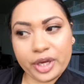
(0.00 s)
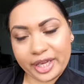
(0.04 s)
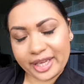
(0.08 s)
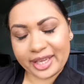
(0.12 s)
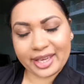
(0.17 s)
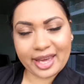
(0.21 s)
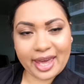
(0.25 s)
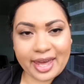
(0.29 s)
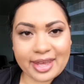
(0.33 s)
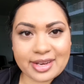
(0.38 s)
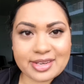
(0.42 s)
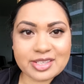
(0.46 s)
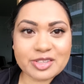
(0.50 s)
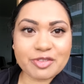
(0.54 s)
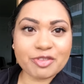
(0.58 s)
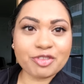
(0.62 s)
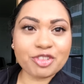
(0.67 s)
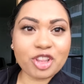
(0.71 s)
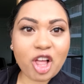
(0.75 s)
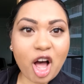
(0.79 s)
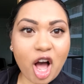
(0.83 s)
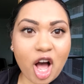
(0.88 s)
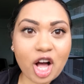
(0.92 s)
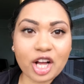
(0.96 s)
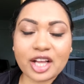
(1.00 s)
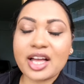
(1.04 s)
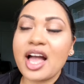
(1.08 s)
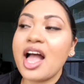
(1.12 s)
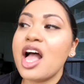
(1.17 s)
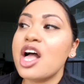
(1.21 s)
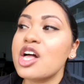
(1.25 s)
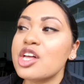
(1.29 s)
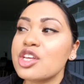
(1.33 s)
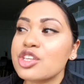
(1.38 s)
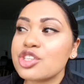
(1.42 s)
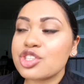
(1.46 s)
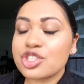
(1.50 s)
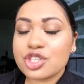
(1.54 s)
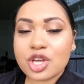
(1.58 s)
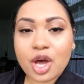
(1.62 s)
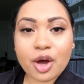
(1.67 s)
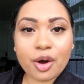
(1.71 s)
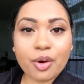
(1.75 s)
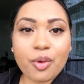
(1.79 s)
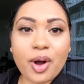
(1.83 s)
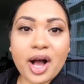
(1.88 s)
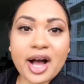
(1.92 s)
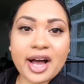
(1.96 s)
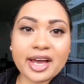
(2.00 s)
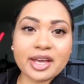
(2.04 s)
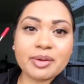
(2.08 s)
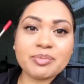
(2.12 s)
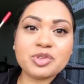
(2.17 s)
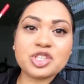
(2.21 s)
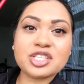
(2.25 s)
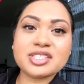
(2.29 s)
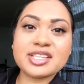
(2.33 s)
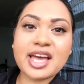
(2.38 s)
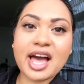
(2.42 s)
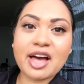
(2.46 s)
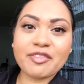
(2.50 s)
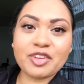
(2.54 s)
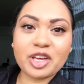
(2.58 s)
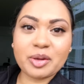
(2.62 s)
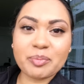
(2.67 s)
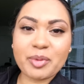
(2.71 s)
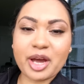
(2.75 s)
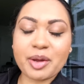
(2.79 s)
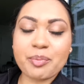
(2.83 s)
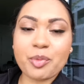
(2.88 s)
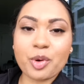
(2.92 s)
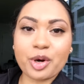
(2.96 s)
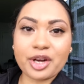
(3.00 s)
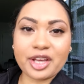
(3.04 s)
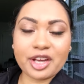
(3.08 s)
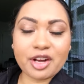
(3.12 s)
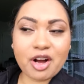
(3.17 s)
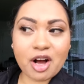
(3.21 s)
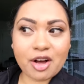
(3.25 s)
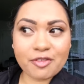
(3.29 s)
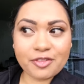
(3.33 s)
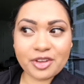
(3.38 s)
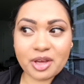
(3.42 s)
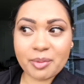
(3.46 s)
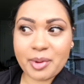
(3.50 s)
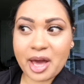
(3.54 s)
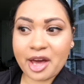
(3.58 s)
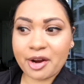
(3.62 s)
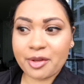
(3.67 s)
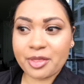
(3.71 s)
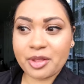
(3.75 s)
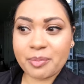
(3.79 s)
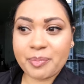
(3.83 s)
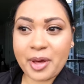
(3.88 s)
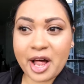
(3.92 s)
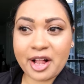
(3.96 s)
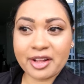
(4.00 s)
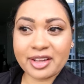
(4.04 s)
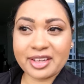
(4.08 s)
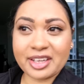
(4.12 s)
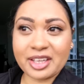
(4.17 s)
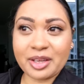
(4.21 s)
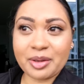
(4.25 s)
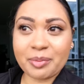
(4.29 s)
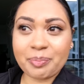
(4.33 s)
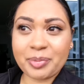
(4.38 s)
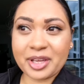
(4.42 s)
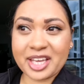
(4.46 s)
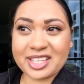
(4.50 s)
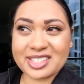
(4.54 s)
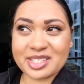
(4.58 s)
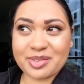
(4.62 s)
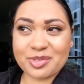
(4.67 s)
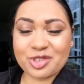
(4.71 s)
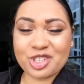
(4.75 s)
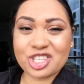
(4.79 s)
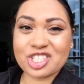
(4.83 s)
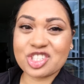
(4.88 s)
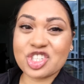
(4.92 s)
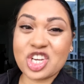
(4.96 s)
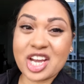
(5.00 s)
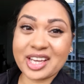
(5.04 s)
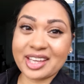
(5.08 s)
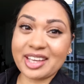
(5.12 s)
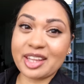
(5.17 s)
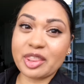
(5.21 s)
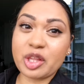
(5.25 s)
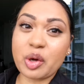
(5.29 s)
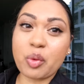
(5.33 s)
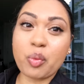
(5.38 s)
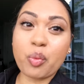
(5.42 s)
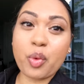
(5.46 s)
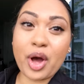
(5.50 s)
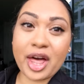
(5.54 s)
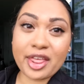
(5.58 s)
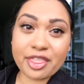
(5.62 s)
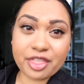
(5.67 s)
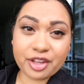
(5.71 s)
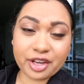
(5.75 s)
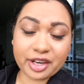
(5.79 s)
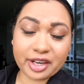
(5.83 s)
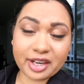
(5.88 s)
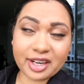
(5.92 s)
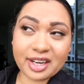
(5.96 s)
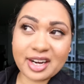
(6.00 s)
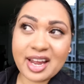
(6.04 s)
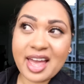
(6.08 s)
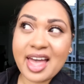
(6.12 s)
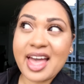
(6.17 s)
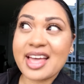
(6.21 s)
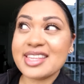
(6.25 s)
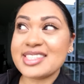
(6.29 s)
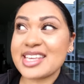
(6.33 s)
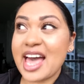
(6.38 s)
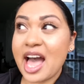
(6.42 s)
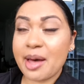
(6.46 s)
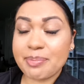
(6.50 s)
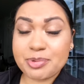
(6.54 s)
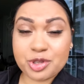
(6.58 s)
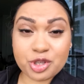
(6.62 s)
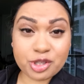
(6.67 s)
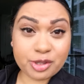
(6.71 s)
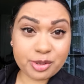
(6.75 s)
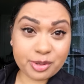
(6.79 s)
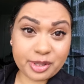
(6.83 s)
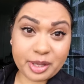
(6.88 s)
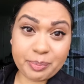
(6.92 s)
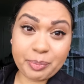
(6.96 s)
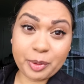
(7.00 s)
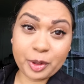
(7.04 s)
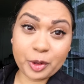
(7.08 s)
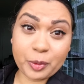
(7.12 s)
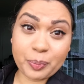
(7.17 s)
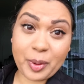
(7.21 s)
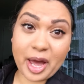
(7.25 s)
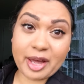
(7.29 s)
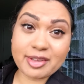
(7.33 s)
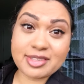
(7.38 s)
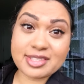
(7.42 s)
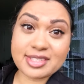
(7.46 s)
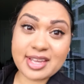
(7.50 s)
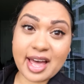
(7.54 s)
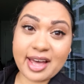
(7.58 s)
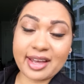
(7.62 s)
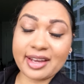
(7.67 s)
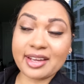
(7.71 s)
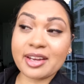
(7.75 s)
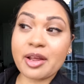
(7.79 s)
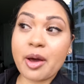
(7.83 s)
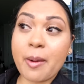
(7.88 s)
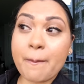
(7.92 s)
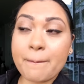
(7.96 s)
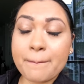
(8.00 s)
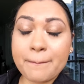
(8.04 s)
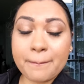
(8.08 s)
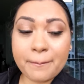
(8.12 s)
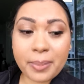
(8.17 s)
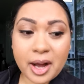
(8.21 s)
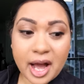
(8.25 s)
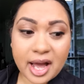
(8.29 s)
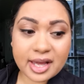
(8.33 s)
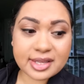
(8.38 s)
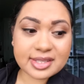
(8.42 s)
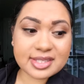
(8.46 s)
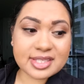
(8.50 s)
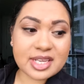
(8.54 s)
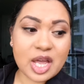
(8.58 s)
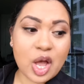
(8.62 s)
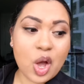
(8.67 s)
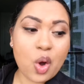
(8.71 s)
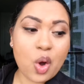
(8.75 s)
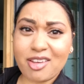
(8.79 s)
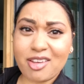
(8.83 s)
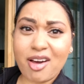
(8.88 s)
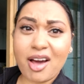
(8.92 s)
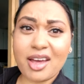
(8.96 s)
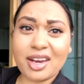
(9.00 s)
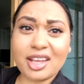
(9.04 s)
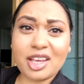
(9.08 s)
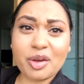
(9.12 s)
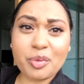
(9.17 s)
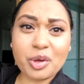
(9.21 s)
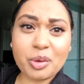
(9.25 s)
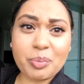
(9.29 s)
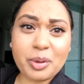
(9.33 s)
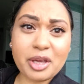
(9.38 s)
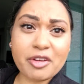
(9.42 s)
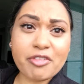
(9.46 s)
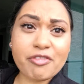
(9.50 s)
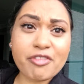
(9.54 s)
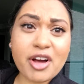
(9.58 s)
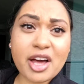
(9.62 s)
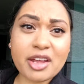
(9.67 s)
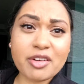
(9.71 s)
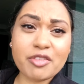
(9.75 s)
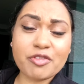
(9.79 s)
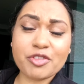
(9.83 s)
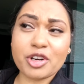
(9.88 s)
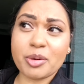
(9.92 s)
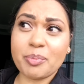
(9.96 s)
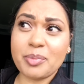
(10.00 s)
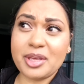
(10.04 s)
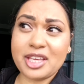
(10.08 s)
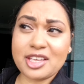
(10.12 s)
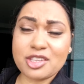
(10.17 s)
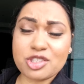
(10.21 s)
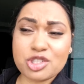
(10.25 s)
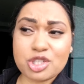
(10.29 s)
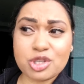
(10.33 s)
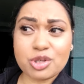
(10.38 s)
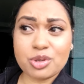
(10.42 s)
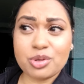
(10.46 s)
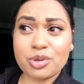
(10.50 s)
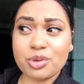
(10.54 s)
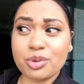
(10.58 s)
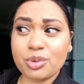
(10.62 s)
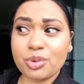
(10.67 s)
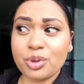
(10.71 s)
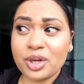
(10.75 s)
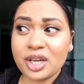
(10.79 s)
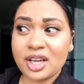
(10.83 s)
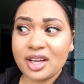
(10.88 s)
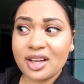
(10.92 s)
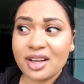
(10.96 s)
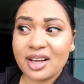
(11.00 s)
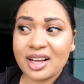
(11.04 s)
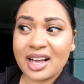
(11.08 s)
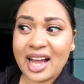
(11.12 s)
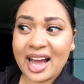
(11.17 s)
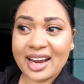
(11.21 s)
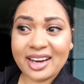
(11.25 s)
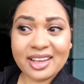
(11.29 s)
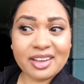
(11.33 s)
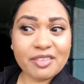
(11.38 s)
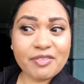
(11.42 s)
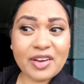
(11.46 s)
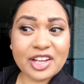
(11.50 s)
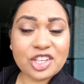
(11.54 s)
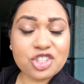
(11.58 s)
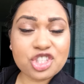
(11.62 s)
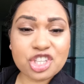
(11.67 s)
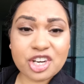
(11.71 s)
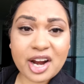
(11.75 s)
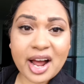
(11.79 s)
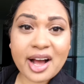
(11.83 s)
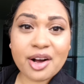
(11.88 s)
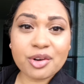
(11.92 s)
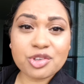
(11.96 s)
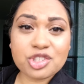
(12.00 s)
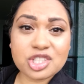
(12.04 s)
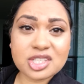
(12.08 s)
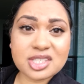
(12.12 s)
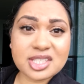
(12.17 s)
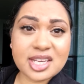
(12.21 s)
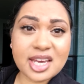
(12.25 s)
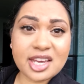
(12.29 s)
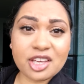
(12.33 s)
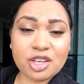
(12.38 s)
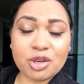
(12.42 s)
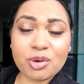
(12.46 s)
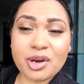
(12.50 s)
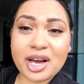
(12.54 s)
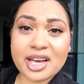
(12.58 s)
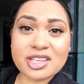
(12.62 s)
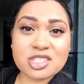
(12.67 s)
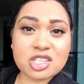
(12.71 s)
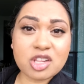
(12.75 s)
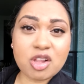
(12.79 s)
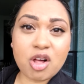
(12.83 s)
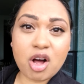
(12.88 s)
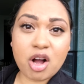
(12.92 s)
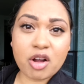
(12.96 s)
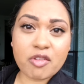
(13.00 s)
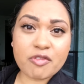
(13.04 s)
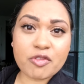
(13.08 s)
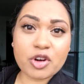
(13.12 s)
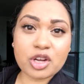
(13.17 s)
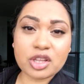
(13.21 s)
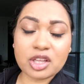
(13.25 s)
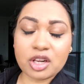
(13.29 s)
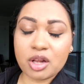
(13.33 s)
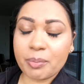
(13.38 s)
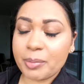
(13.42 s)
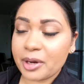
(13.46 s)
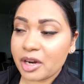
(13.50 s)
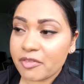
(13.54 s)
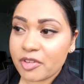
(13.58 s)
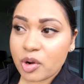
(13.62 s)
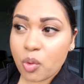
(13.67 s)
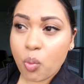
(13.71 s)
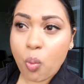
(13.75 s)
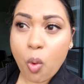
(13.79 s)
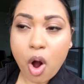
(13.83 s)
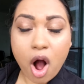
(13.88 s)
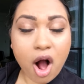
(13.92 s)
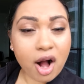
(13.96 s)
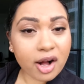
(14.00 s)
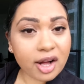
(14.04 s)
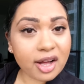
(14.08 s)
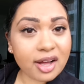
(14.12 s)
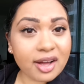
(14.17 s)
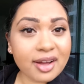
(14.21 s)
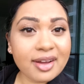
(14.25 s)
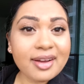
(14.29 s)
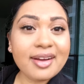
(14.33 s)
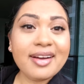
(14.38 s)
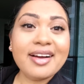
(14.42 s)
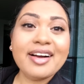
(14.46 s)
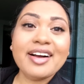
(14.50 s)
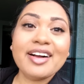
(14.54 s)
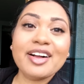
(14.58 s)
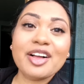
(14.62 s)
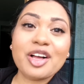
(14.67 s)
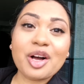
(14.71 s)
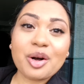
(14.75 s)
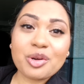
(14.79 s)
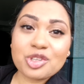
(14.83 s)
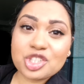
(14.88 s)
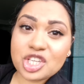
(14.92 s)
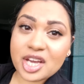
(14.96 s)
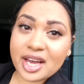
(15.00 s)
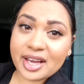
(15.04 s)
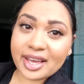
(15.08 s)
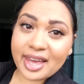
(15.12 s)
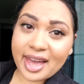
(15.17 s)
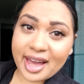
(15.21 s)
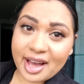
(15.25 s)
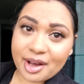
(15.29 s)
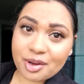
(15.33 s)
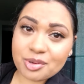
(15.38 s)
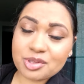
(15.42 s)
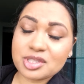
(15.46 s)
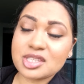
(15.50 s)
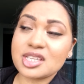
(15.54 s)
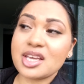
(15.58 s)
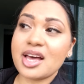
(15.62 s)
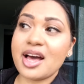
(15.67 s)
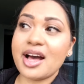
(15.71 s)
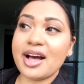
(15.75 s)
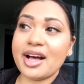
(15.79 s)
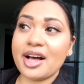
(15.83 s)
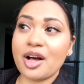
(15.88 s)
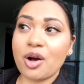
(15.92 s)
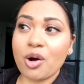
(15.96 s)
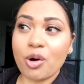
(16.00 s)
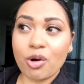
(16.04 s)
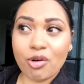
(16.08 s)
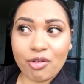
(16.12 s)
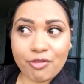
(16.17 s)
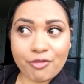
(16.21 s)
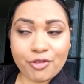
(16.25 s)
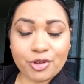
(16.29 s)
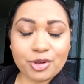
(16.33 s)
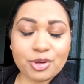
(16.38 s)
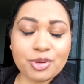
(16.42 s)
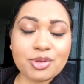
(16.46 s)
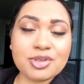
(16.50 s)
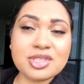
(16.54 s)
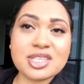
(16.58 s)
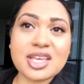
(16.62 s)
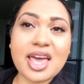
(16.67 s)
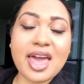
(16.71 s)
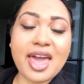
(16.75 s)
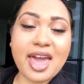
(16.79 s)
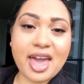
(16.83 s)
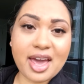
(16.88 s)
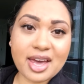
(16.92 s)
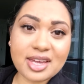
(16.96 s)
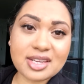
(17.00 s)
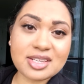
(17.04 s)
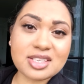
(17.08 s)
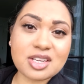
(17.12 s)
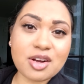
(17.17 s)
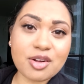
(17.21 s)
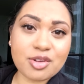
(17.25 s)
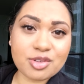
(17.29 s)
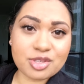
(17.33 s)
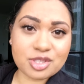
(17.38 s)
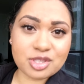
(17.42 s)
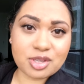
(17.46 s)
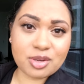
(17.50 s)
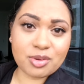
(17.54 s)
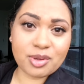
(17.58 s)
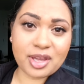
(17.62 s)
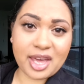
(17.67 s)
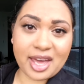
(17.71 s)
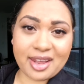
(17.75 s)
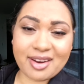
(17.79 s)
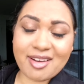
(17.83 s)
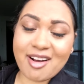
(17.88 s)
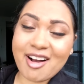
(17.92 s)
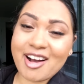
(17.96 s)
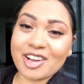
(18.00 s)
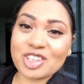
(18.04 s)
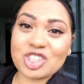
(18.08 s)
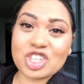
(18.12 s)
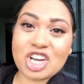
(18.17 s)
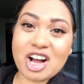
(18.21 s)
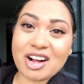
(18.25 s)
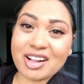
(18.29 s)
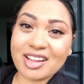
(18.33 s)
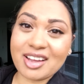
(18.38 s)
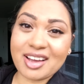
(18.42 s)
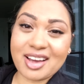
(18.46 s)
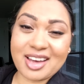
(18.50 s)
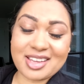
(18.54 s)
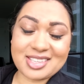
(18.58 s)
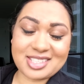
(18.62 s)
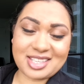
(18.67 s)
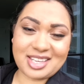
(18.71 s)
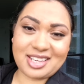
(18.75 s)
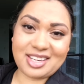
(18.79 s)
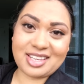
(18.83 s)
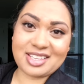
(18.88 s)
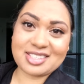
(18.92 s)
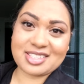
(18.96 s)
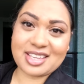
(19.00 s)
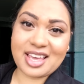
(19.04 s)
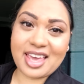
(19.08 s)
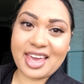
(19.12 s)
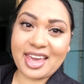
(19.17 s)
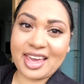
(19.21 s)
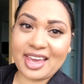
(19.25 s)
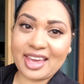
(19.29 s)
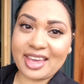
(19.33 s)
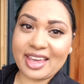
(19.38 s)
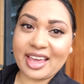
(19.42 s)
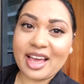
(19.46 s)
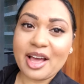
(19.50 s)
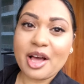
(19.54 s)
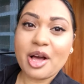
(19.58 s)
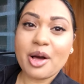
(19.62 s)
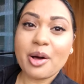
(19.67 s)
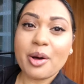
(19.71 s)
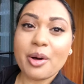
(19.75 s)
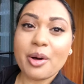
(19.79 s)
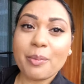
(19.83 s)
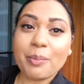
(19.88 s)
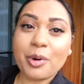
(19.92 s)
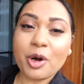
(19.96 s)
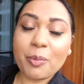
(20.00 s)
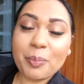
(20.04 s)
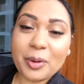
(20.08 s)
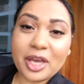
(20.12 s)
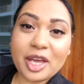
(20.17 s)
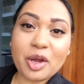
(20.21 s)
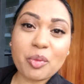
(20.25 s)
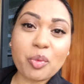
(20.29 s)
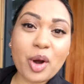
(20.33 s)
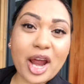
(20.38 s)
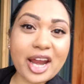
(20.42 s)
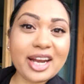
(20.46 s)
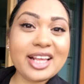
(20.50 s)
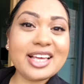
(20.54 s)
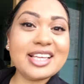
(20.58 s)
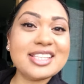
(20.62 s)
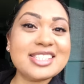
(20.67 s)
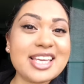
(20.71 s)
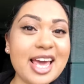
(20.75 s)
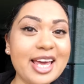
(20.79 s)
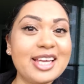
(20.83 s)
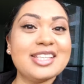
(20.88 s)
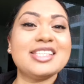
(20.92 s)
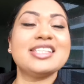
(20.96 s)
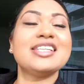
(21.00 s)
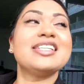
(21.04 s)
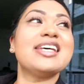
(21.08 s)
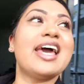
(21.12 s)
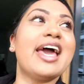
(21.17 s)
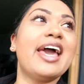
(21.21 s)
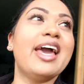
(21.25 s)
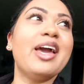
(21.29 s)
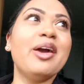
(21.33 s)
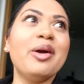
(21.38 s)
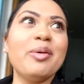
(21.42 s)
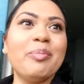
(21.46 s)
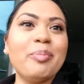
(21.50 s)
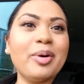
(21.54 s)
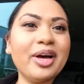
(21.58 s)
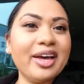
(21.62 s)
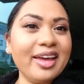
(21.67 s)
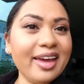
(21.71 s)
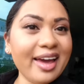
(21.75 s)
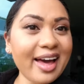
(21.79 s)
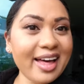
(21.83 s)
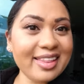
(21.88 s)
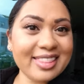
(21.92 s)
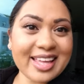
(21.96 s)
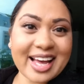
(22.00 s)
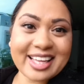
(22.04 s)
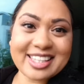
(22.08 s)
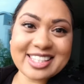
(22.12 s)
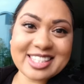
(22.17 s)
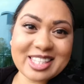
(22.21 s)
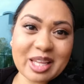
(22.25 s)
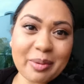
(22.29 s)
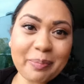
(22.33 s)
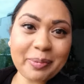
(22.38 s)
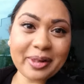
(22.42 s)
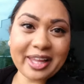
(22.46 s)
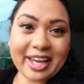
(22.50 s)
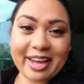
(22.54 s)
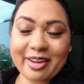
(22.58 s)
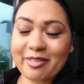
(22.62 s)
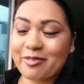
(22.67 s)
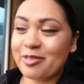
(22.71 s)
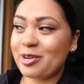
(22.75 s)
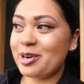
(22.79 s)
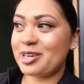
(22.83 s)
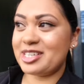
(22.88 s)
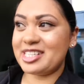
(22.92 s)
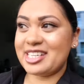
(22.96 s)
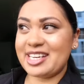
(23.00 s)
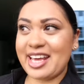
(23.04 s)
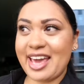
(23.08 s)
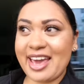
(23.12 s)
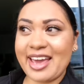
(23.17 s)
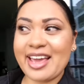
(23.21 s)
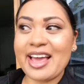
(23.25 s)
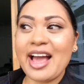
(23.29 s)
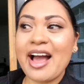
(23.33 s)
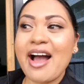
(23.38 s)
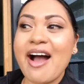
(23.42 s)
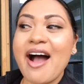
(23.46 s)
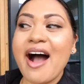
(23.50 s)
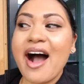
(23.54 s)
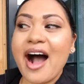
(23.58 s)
weekend vlog. So I am just having my morning coffee. I'm out on the balcony because I was just checking the weather. It's absolutely poop outside, but thought it would be fun for me to kind of adventure out, just take you guys along for a little bit of a walk, go check out Whole Foods and also get a hot chocolate because it is a poopy rainy day today. But yeah, that's the plan for today.